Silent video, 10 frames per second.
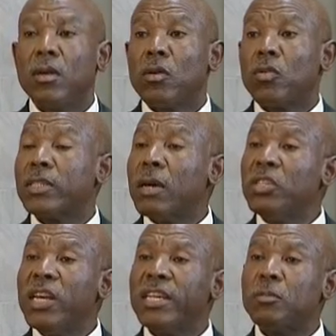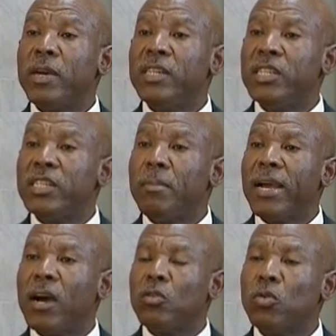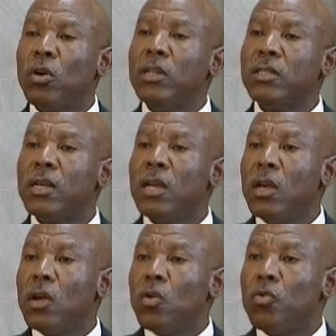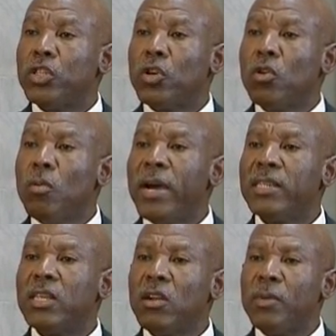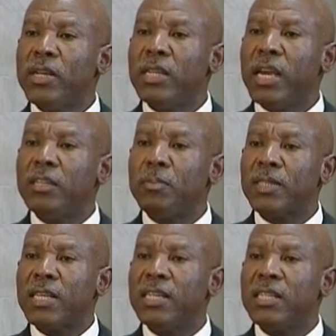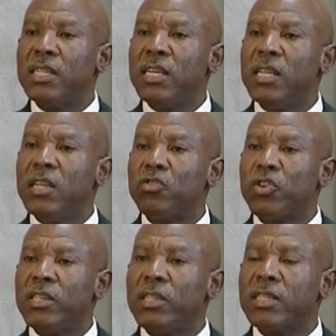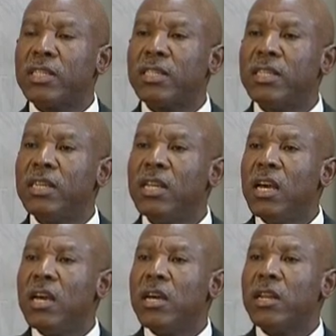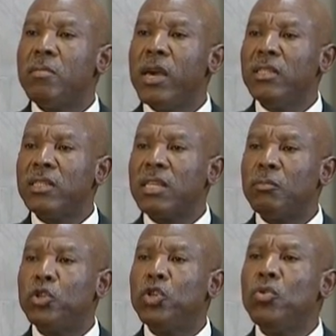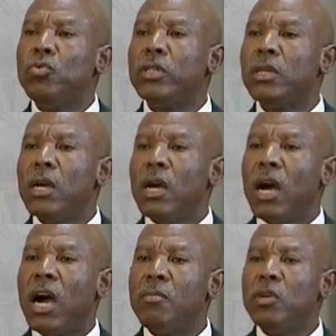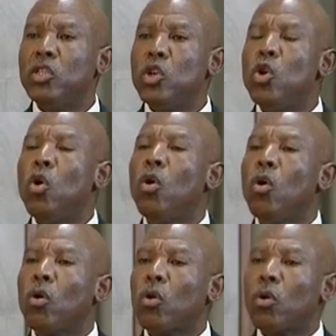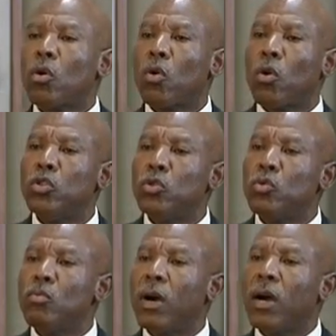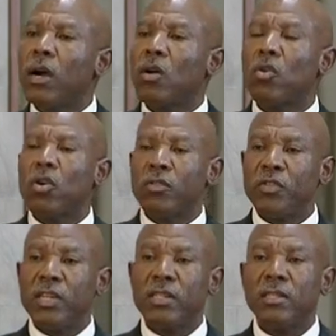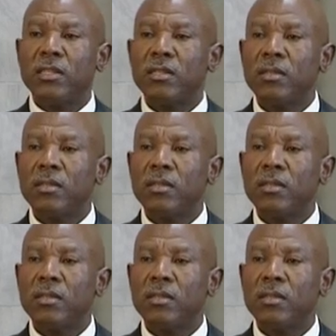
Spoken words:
Consumption expenditure by households, which grew by 0.8% in 2016, remains subdued amid low consumer confidence.